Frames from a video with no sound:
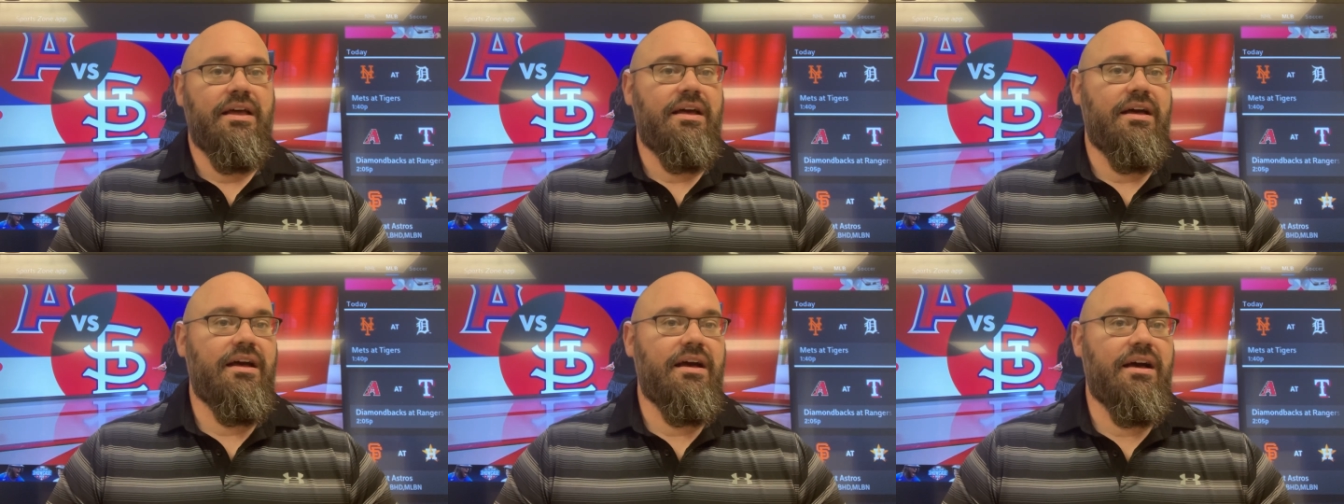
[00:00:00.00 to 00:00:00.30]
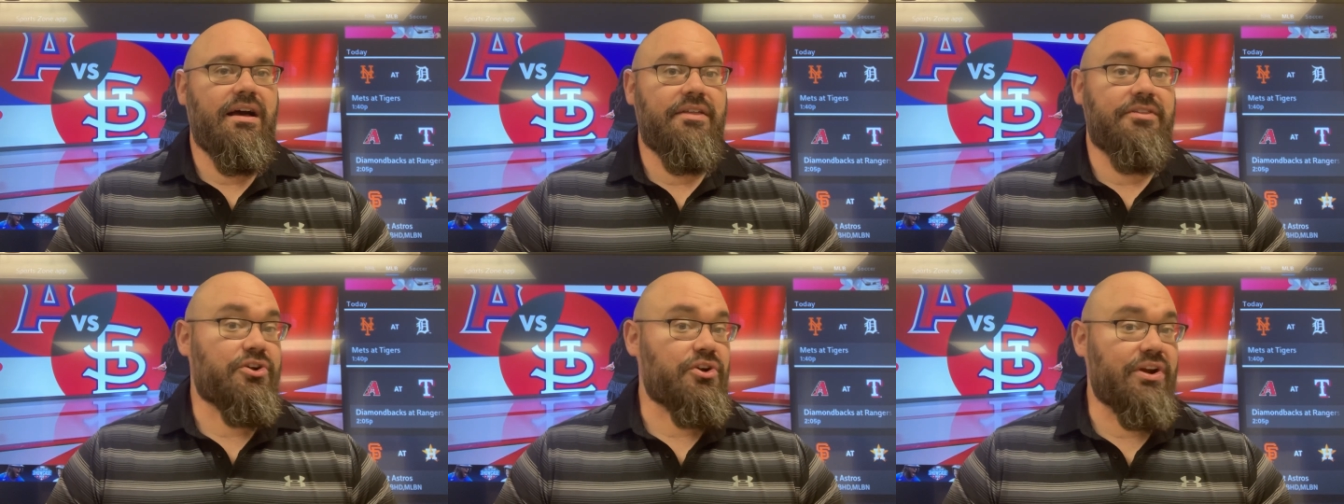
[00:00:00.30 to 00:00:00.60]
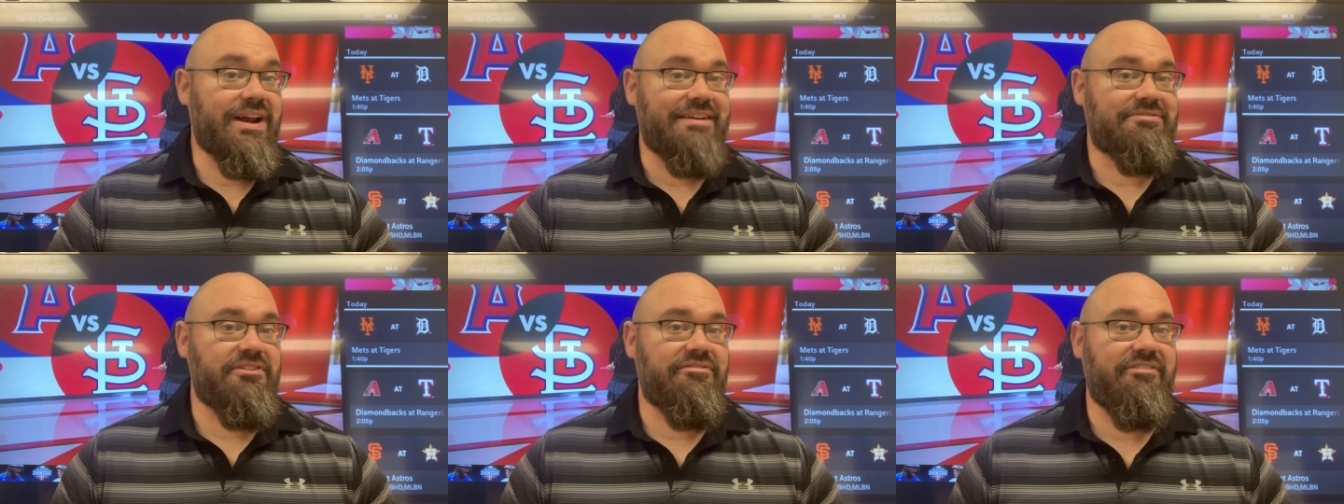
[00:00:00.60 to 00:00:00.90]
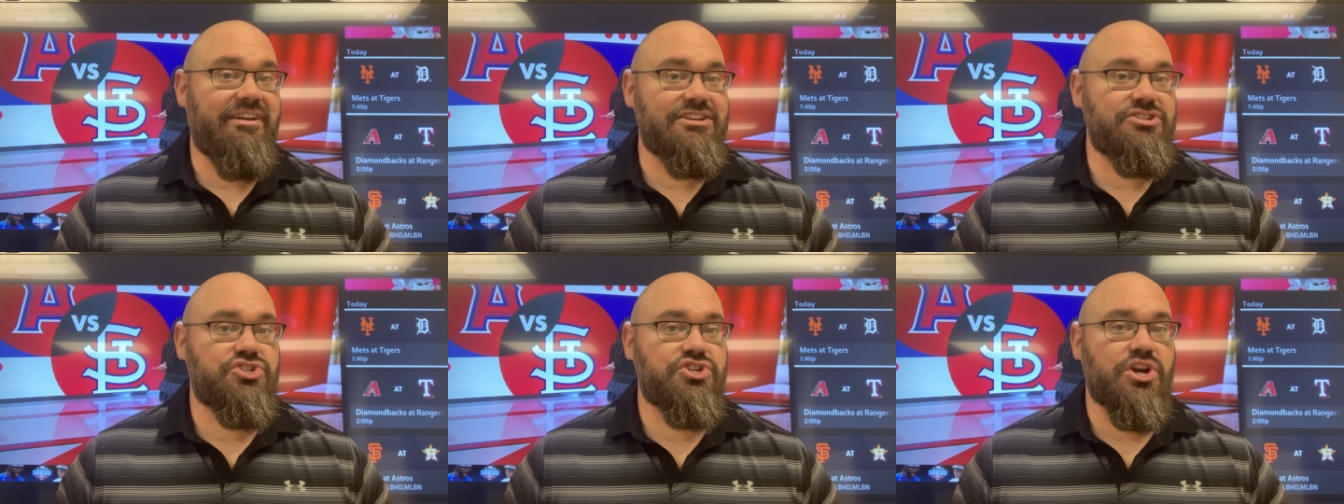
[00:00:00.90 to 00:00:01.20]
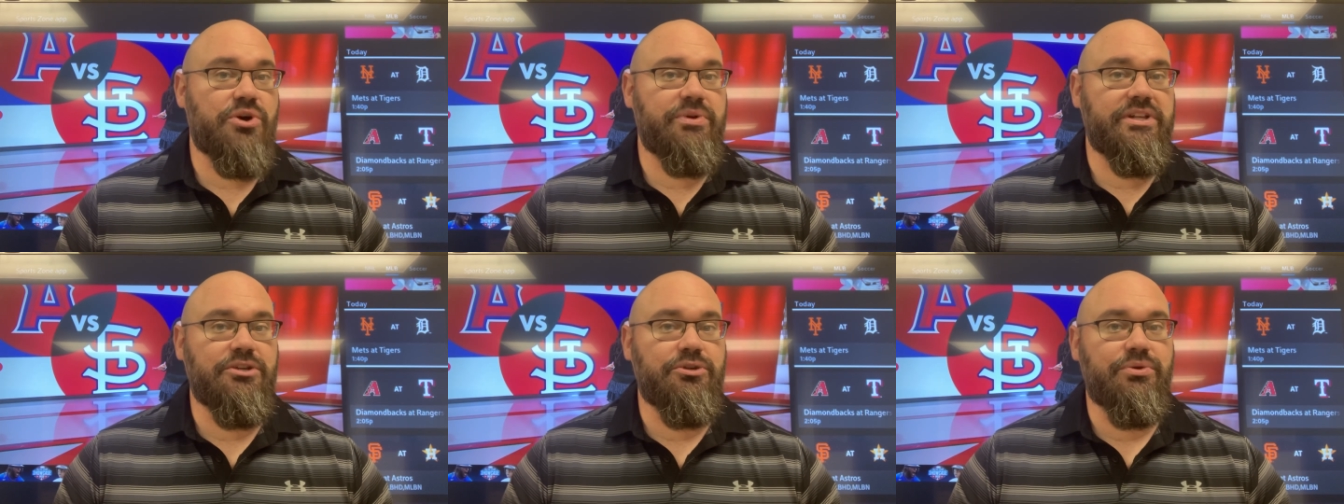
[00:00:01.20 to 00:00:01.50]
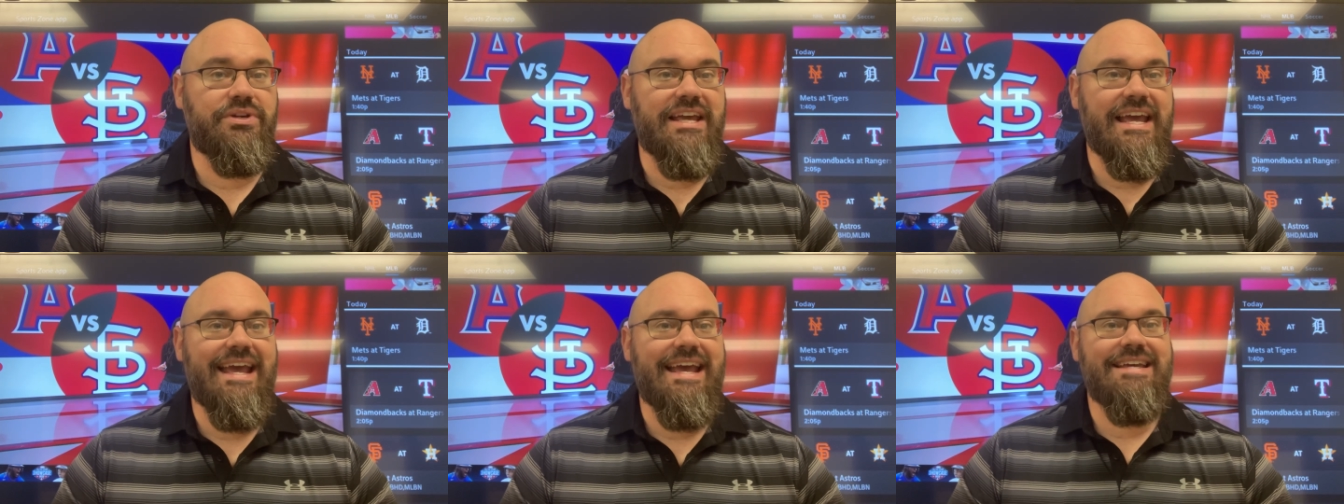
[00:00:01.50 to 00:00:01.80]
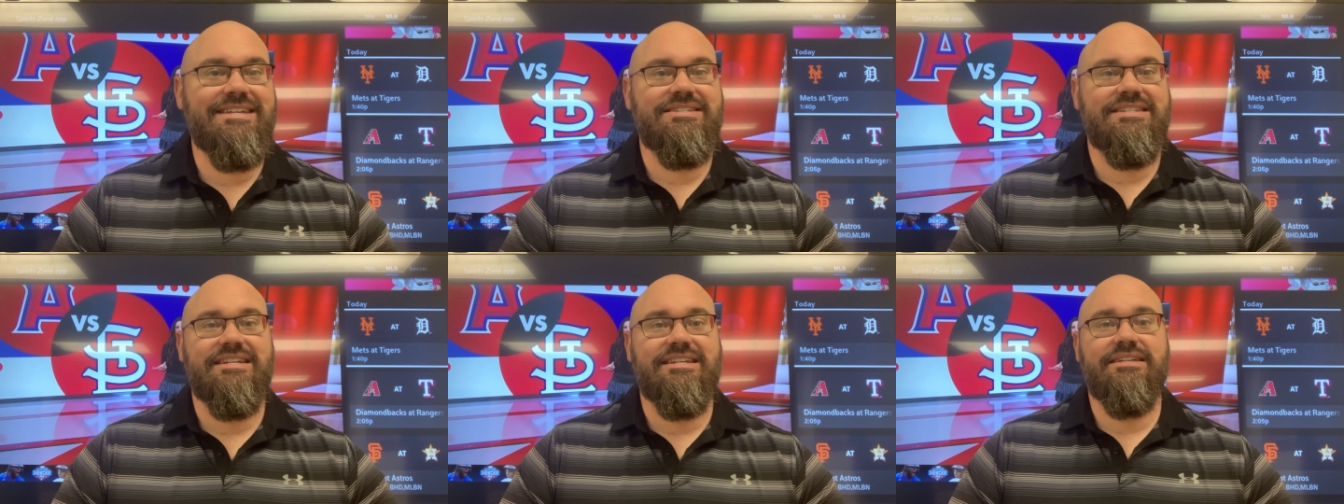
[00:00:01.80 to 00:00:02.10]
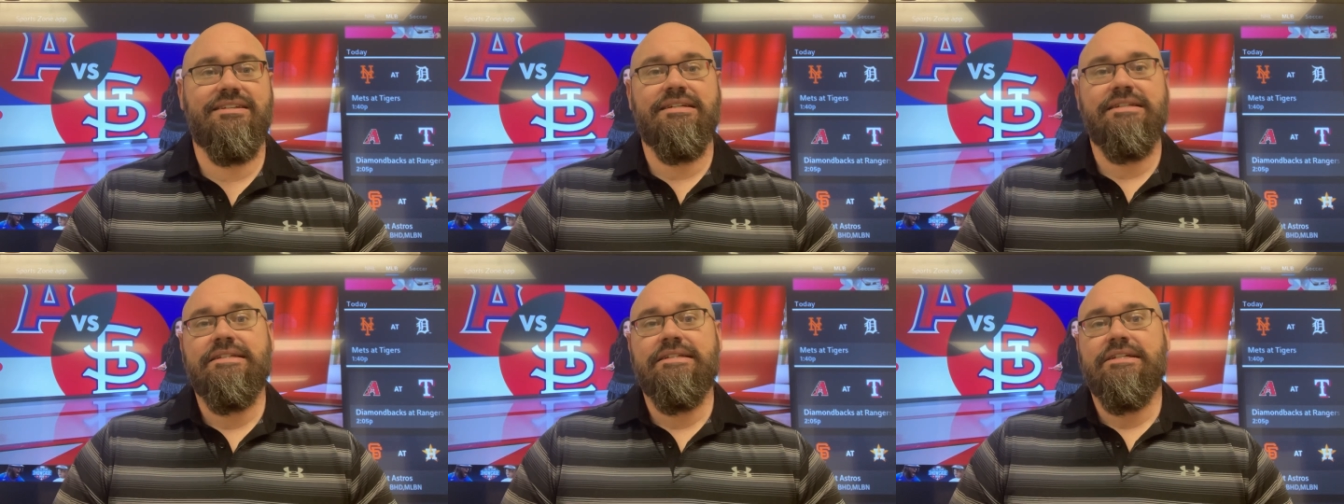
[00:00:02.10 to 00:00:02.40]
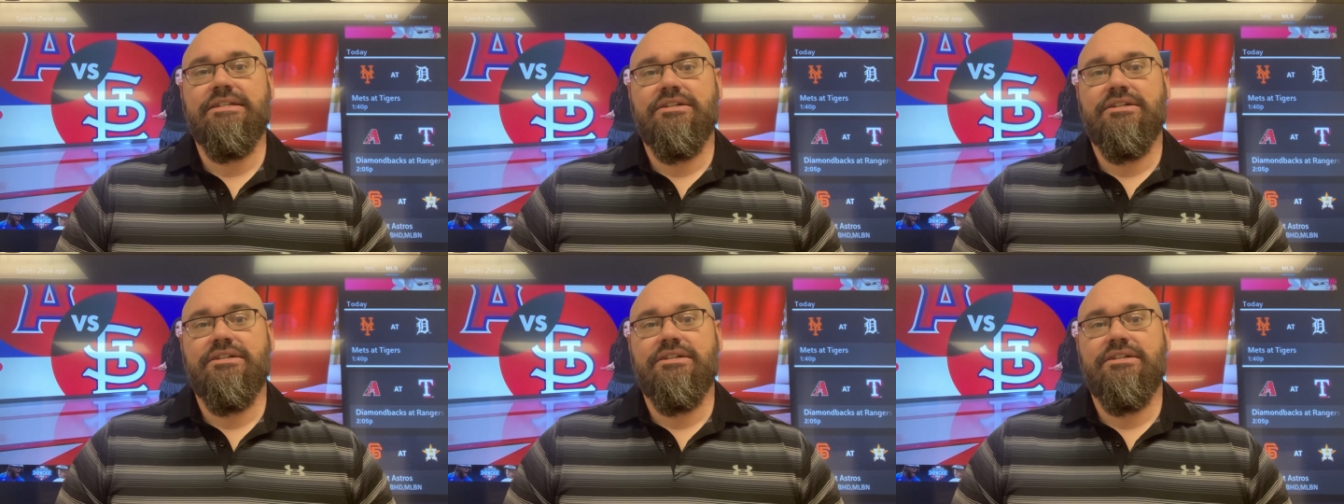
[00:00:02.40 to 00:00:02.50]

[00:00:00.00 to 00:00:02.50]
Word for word: Uh, they're going to have to face Joey Lucchesi,